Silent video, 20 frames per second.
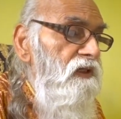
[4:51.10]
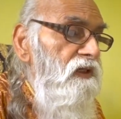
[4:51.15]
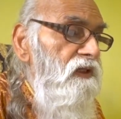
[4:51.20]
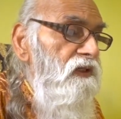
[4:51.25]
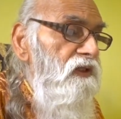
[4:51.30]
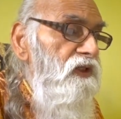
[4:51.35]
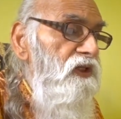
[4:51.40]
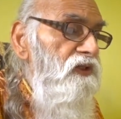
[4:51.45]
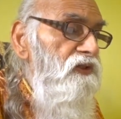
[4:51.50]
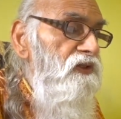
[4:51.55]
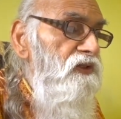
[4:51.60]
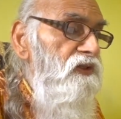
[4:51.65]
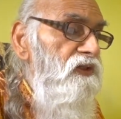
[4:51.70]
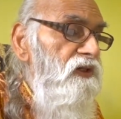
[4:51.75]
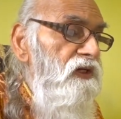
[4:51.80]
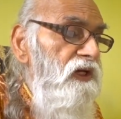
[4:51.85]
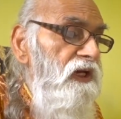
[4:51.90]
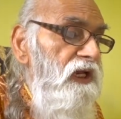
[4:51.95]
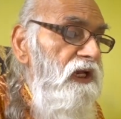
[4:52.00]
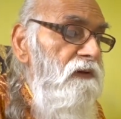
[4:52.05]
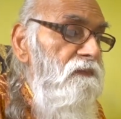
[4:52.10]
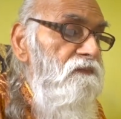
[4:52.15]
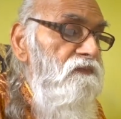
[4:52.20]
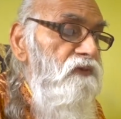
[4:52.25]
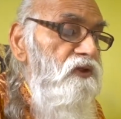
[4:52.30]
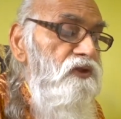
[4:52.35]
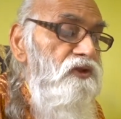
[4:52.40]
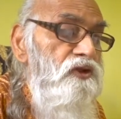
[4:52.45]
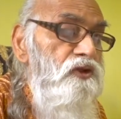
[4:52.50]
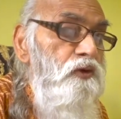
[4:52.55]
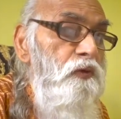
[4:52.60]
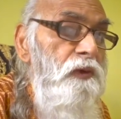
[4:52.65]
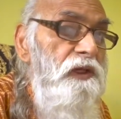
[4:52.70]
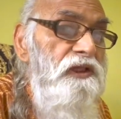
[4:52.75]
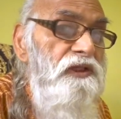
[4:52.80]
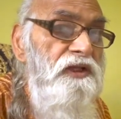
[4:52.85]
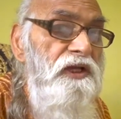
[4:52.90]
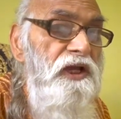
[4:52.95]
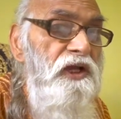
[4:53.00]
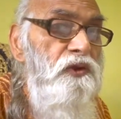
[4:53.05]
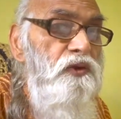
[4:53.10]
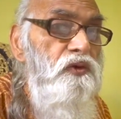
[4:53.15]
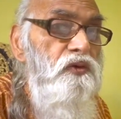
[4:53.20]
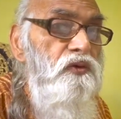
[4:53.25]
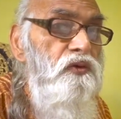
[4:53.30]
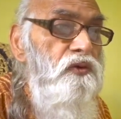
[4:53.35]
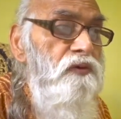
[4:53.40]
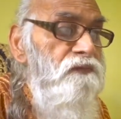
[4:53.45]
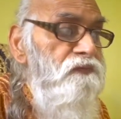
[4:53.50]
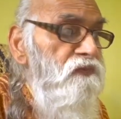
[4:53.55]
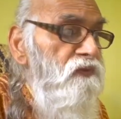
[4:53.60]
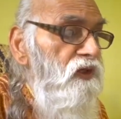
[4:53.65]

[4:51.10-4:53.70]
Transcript: This name Shvetketu